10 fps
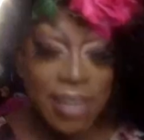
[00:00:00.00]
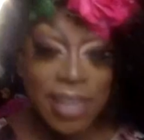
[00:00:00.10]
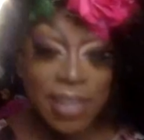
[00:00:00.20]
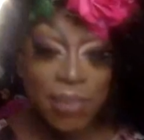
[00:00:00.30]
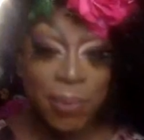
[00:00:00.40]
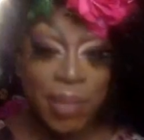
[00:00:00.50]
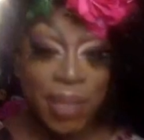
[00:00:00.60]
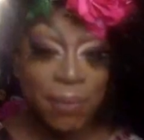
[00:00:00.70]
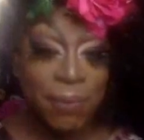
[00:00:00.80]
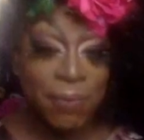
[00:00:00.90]
Thanks for
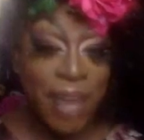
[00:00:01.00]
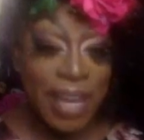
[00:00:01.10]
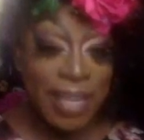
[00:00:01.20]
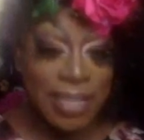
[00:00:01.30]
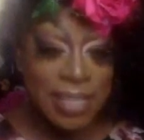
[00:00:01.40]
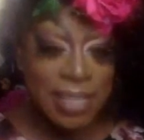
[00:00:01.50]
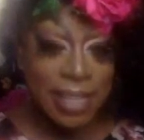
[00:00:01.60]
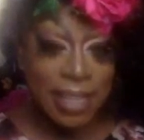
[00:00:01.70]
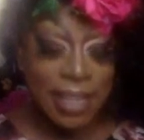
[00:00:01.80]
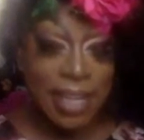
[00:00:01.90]
being
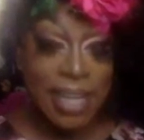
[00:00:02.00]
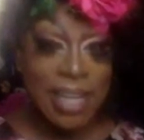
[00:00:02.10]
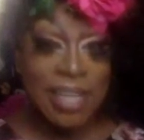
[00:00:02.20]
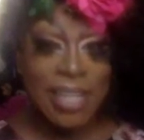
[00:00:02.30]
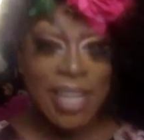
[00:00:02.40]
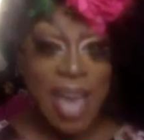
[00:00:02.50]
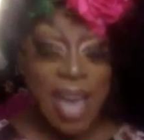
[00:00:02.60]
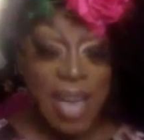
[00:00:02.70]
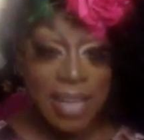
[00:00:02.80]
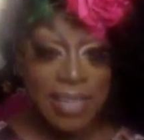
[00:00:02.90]
fancy.
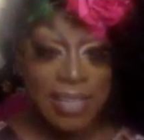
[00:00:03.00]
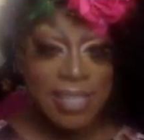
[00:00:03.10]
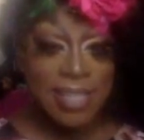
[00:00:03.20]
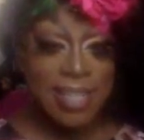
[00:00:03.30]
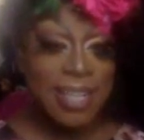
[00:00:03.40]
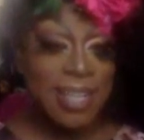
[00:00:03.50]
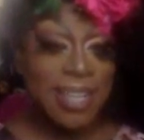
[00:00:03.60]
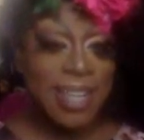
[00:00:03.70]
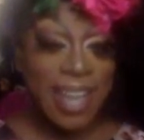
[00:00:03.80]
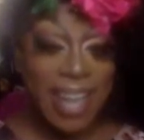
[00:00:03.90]
Yes,
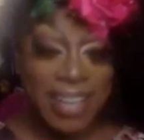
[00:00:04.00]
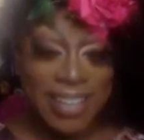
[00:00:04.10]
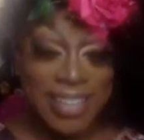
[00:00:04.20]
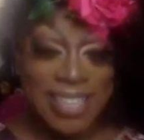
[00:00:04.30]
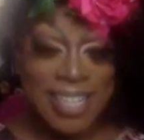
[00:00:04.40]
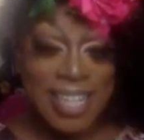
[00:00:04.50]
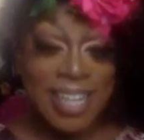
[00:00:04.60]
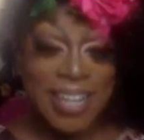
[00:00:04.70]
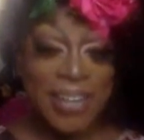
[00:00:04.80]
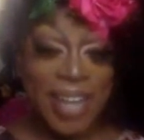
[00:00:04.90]
yes.
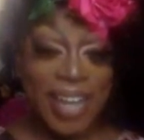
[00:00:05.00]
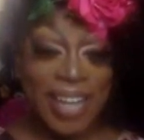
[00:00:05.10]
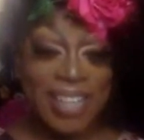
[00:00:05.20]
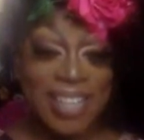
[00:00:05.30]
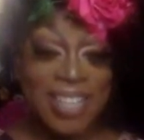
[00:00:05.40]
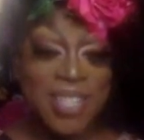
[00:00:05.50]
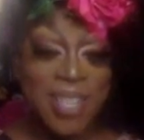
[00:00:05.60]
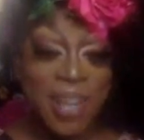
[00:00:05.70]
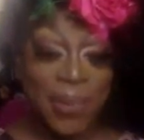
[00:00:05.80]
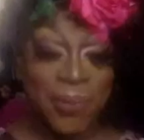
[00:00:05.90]
Okay,
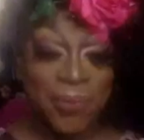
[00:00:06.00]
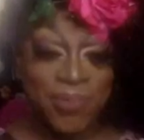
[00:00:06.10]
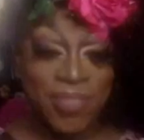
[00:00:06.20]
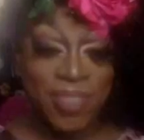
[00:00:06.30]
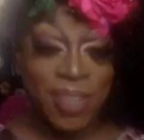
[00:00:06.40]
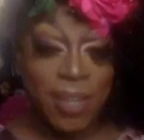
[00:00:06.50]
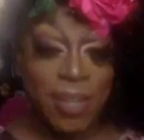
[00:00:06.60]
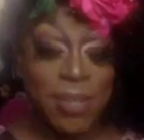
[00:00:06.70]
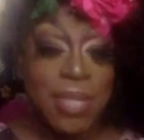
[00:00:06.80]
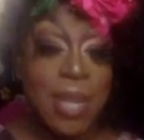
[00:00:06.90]
so
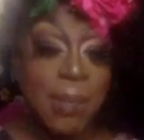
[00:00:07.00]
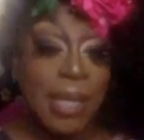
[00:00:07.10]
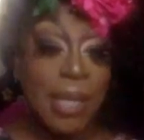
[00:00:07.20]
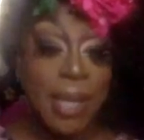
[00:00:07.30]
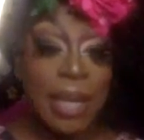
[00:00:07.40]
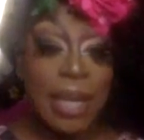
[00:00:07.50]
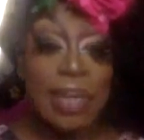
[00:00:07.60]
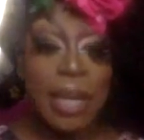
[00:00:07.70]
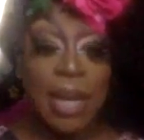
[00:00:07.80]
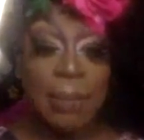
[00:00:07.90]
you tell me in
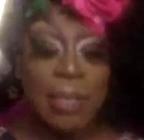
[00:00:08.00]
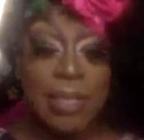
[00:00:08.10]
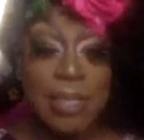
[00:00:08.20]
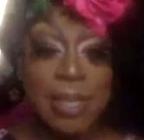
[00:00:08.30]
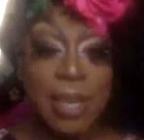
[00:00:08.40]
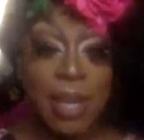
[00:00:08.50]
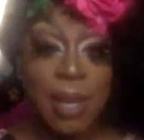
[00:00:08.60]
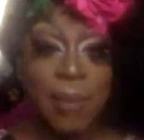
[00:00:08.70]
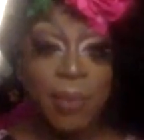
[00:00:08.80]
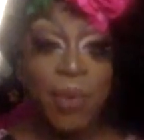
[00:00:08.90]
the comments
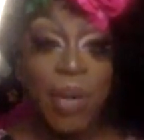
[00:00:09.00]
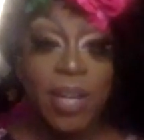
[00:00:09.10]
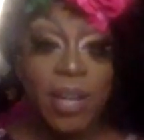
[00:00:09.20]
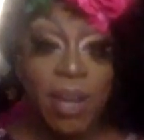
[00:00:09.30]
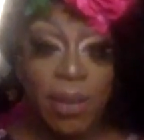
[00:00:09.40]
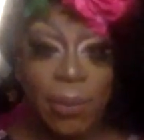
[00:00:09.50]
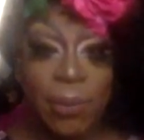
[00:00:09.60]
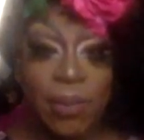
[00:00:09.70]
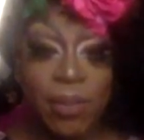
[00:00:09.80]
before I go